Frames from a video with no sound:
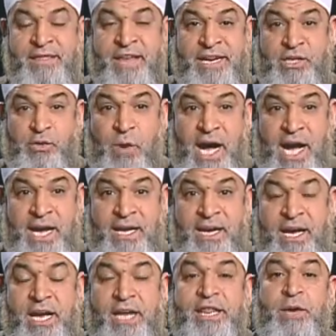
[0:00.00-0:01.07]
That is why
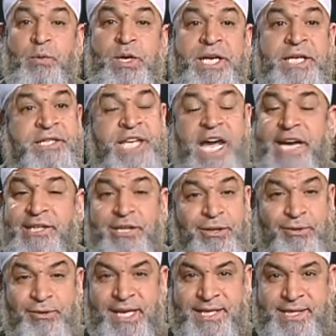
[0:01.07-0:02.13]
they were
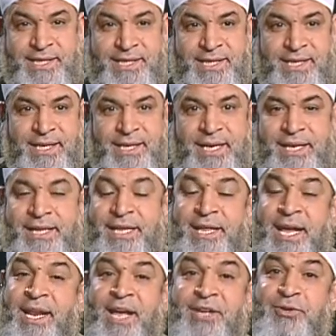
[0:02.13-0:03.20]
entitled to this.
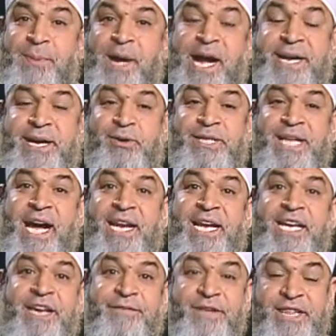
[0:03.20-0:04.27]
That Allah subhanahu wa
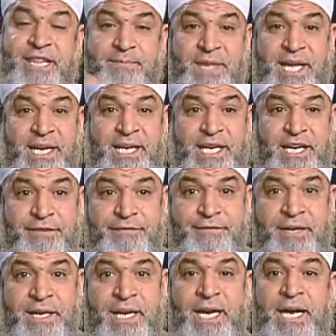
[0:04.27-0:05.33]
ta'ala given them their
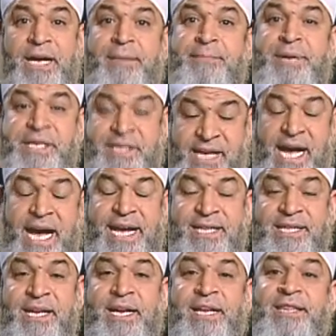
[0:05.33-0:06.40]
leave,
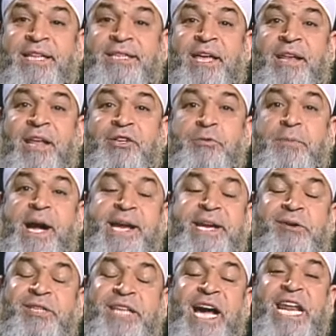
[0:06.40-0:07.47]
beside that Allah
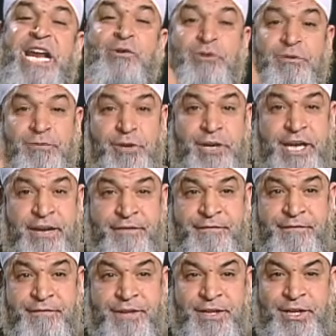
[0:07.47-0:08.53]
subhanahu wa ta'ala would
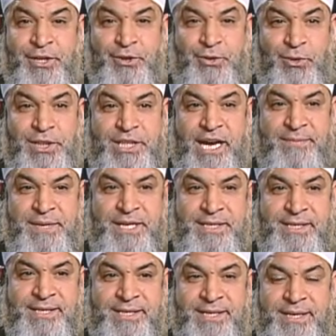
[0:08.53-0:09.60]
forgive their
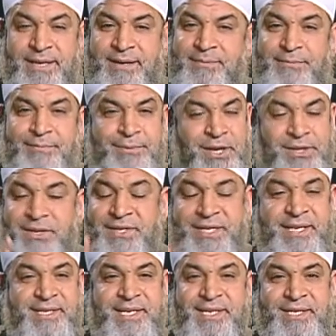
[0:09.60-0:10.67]
shortcomings.
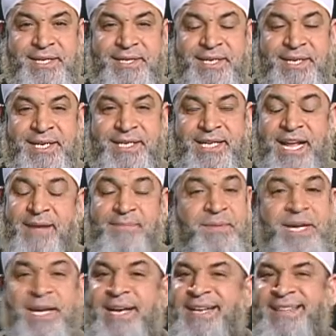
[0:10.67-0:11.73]
Brothers and sisters in
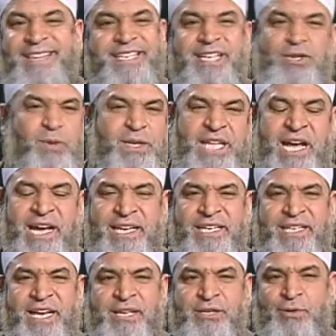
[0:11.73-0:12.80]
Islam, this is what
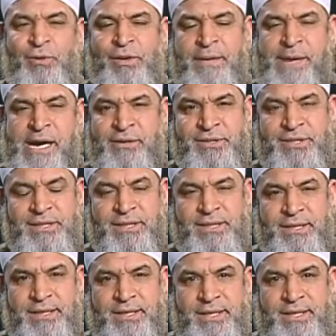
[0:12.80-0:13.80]
aqidah is all about